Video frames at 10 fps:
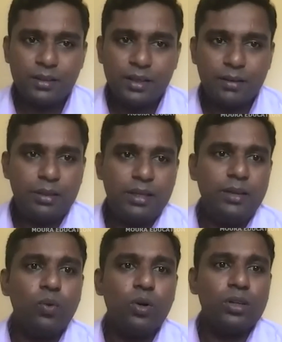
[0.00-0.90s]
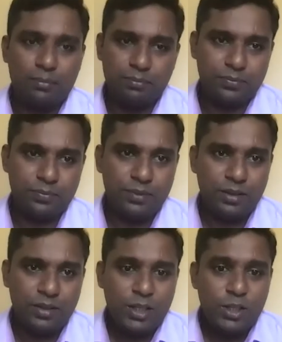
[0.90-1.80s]
The bleeding won't come.
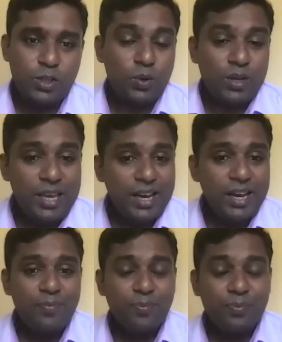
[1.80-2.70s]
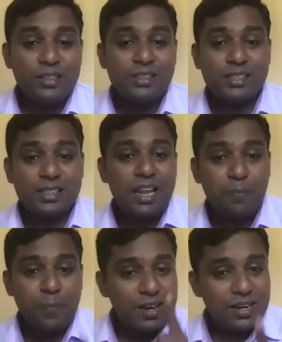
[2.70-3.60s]
So here, still
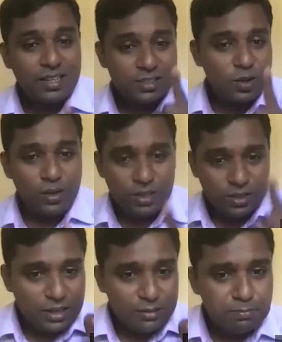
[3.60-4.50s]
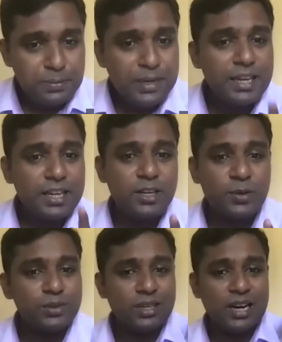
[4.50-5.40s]
patient is going to complain
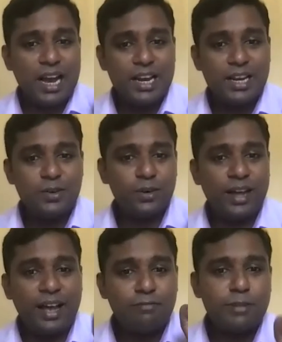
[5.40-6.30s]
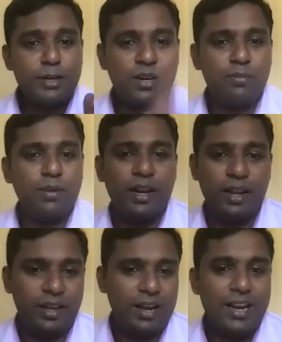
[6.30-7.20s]
you, I don't have menstrual
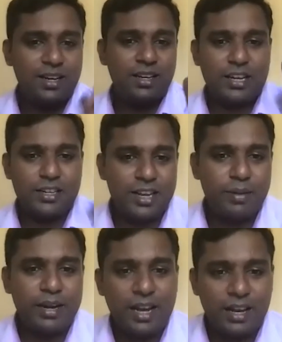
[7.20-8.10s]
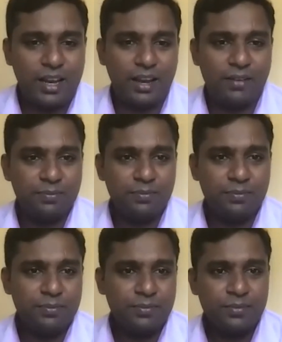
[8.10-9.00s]
bleeding. I didn't attain menarche.
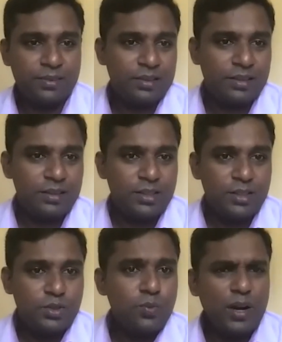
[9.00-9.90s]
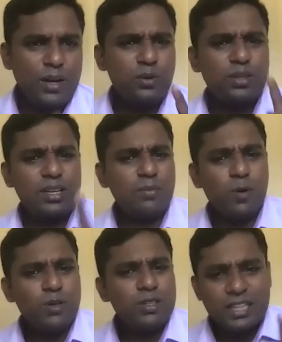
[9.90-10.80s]
So what do you think
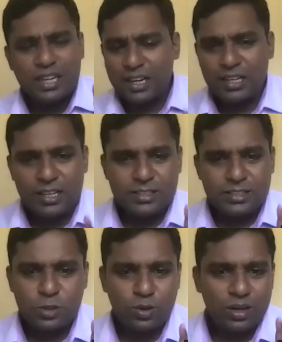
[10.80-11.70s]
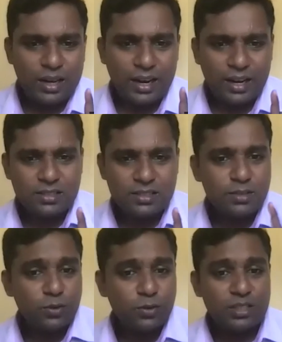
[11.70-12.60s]
about the secondary sexual
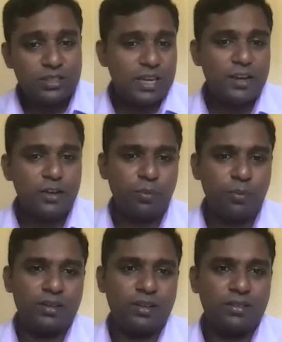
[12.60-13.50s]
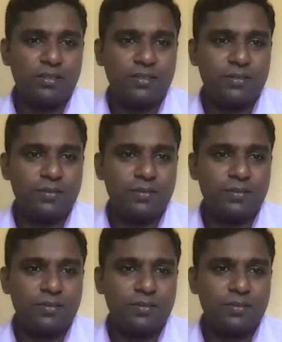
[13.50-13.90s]
characteristic for these kind of patients?